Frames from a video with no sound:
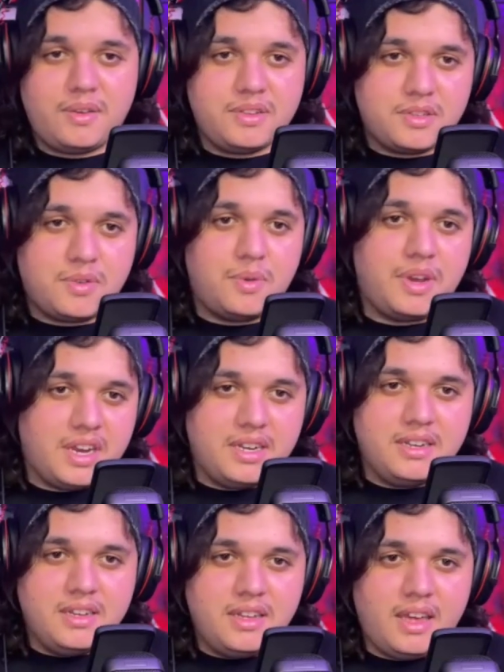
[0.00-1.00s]
is
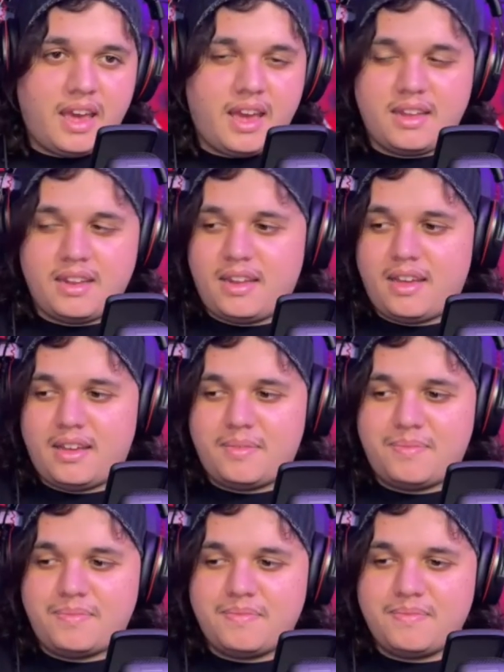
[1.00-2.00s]
queer and
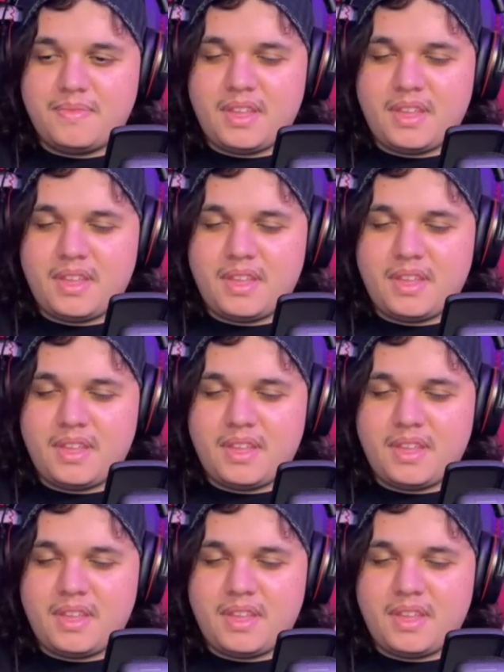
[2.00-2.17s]
um,